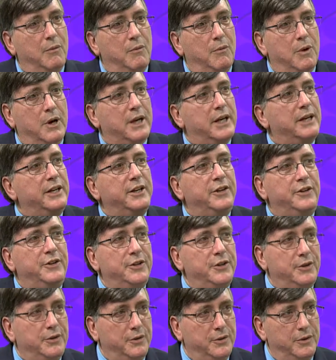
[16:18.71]
What can you
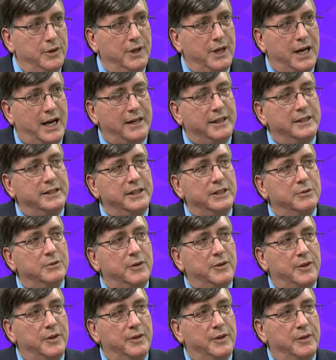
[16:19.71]
do? How do you deal
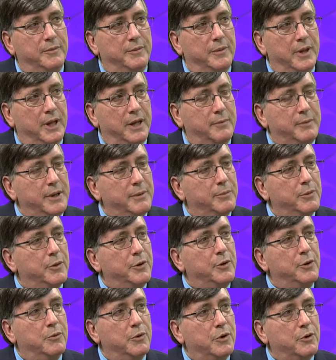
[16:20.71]
with it? A lot of people
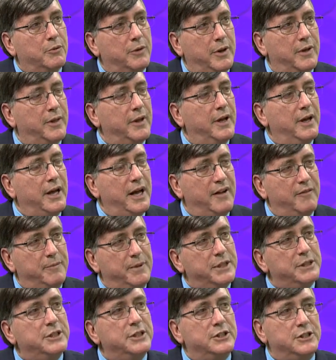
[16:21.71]
you work with have
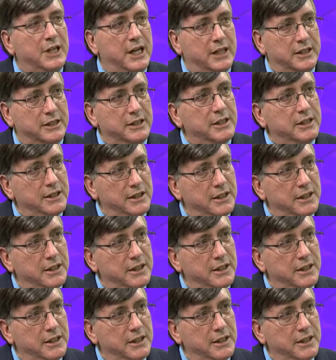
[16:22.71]
been dejected.